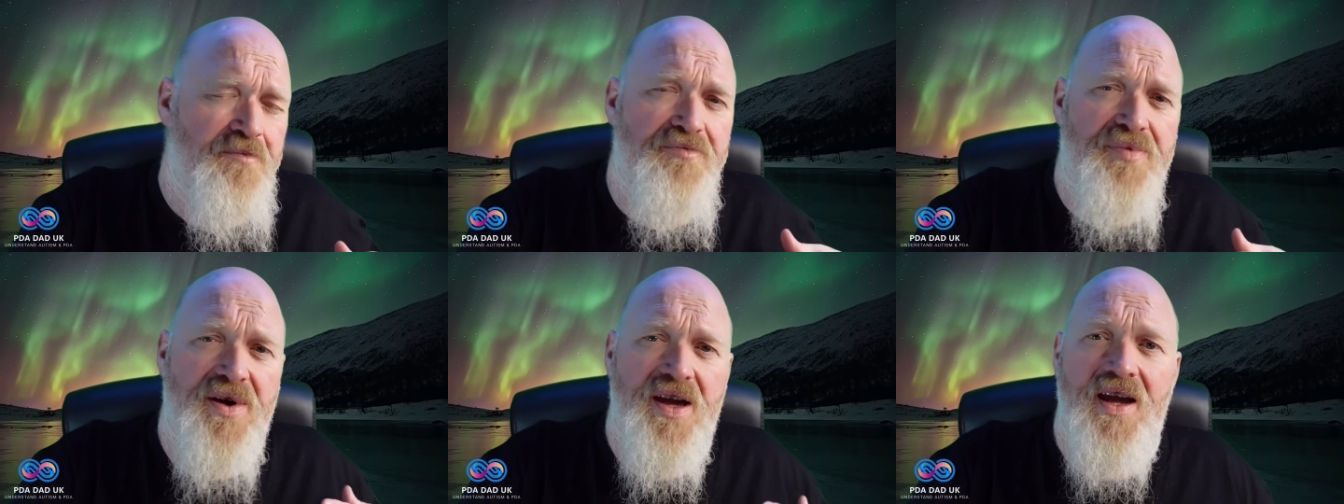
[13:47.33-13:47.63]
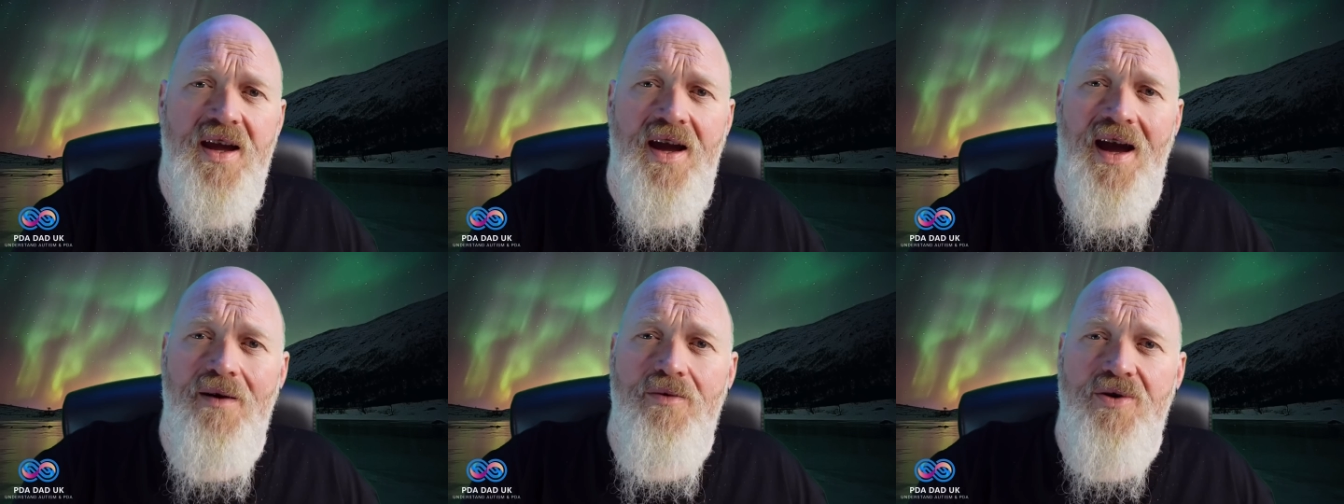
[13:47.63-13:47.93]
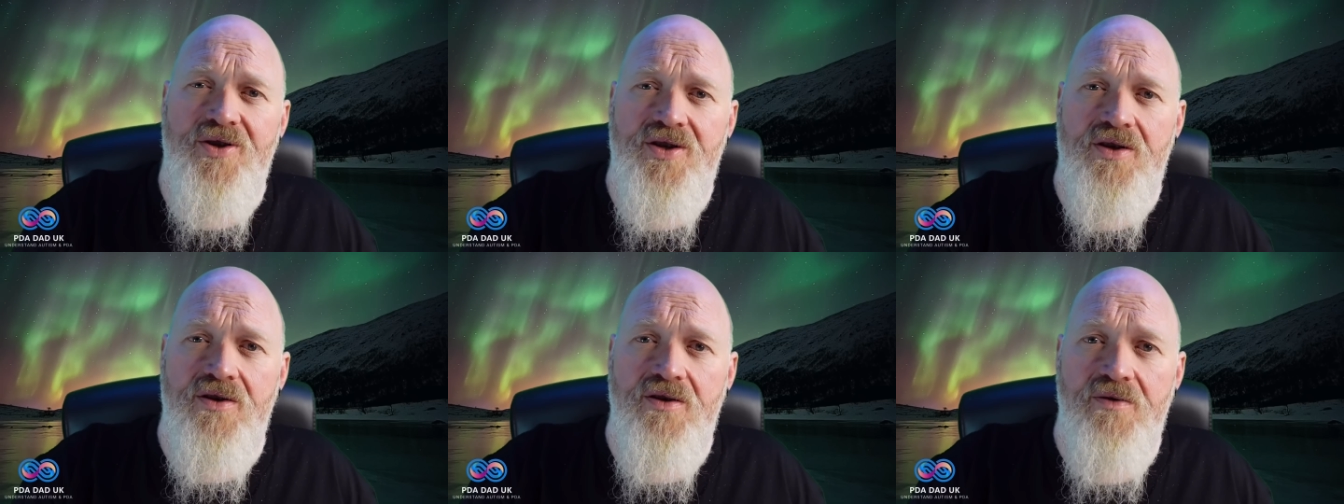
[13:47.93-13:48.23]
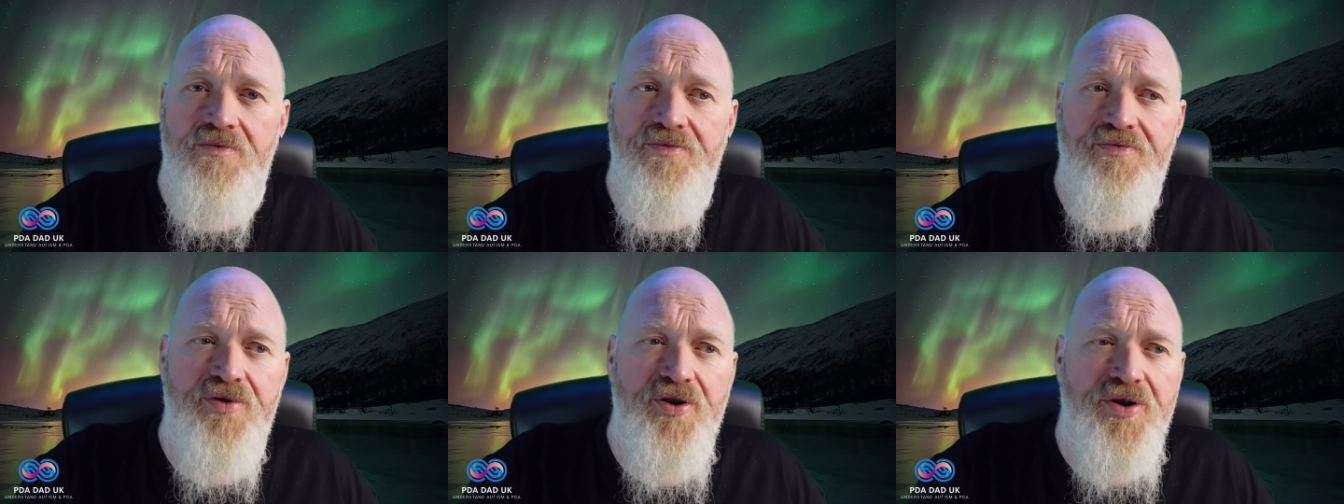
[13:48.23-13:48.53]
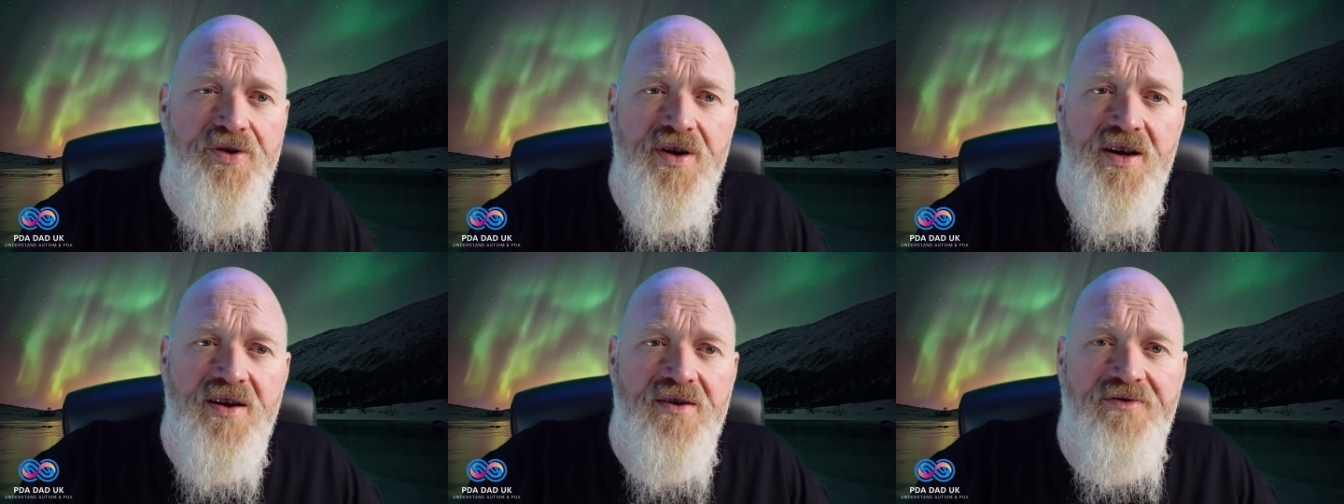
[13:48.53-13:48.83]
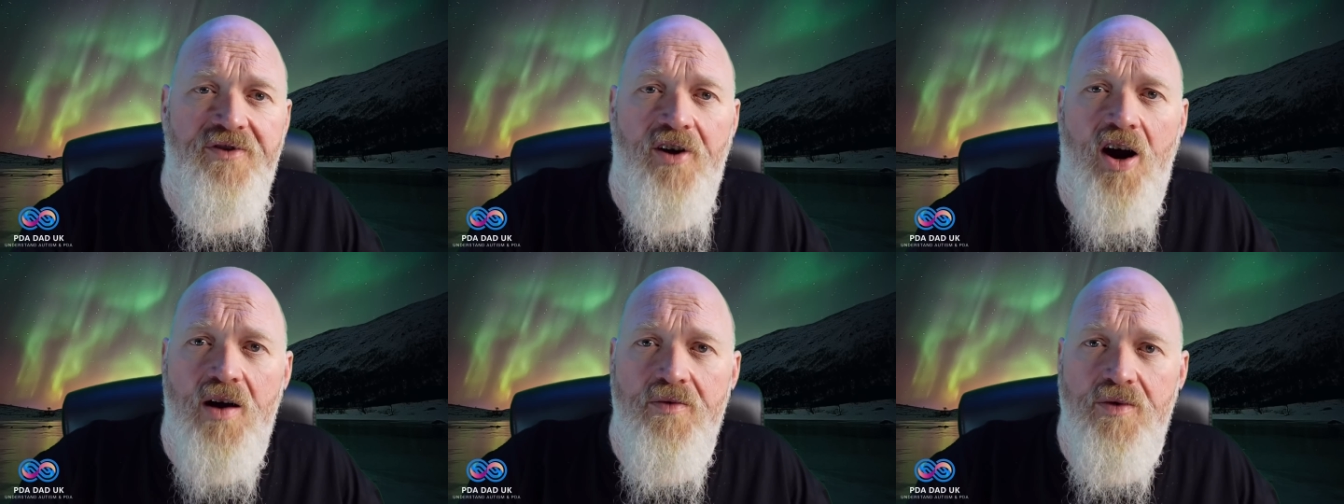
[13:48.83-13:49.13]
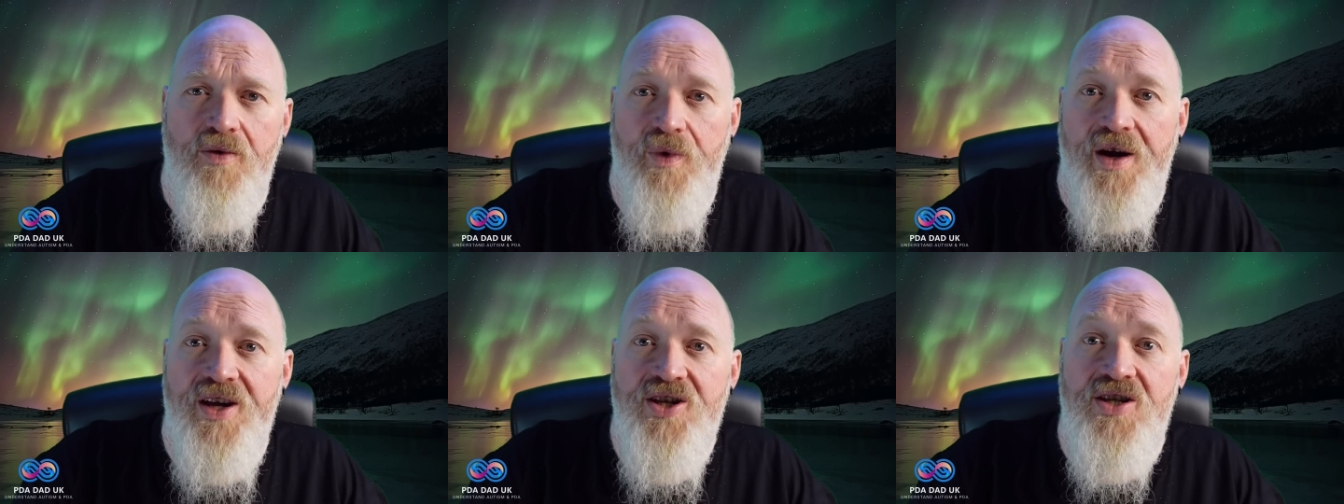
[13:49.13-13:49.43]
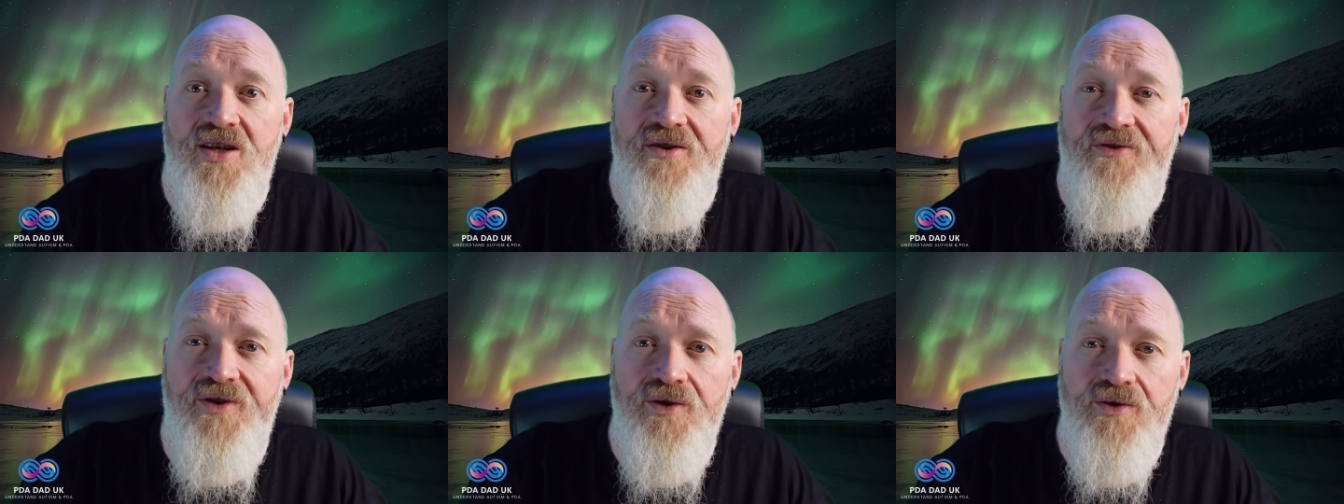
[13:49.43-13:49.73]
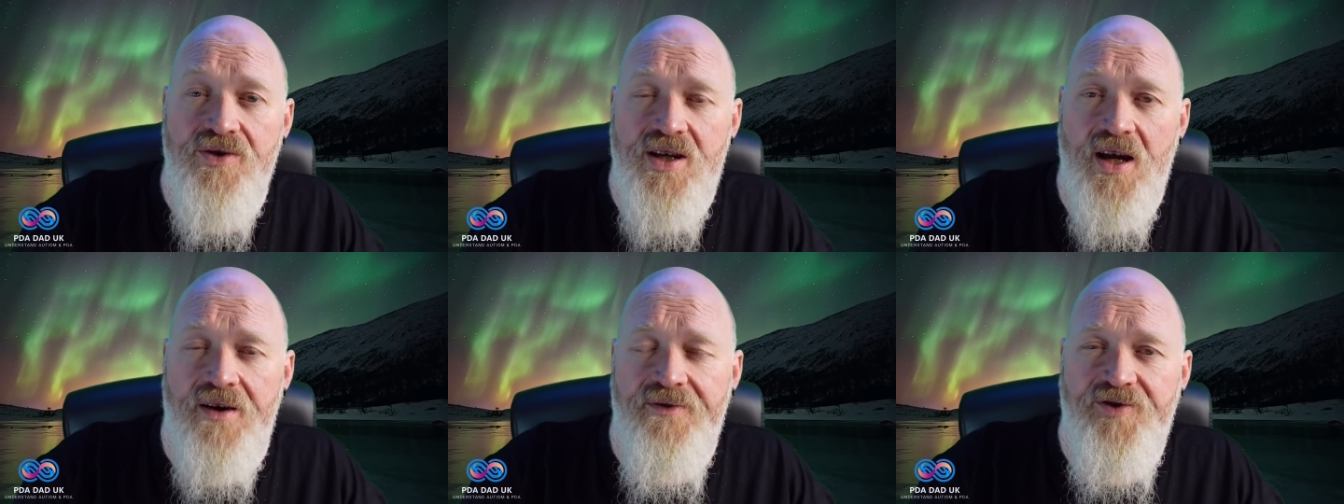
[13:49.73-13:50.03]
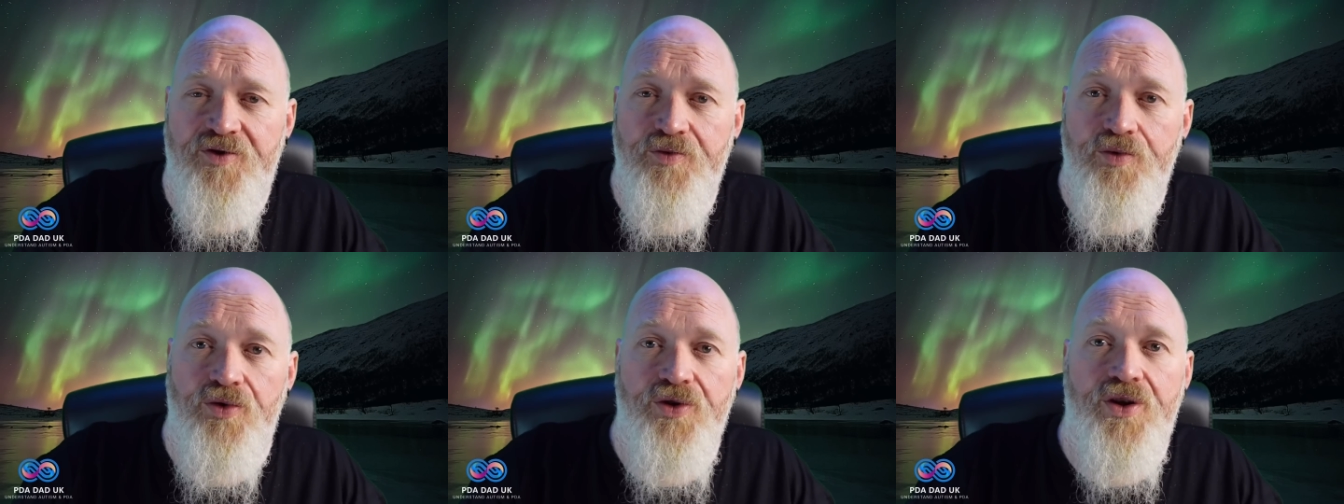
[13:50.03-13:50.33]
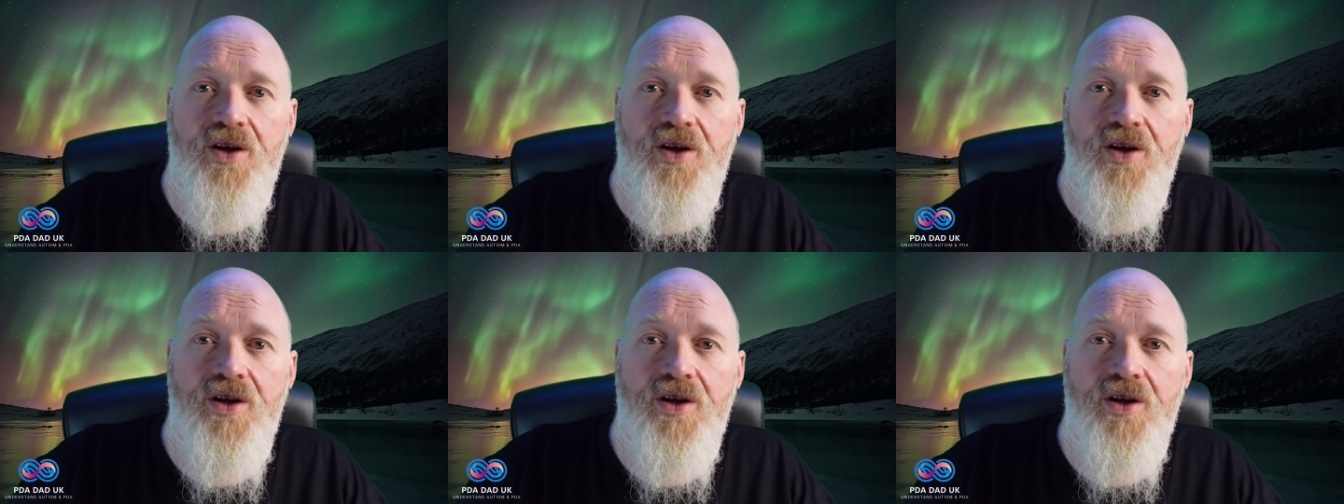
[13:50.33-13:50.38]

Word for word: being able to put her in an environment where she feels comfortable,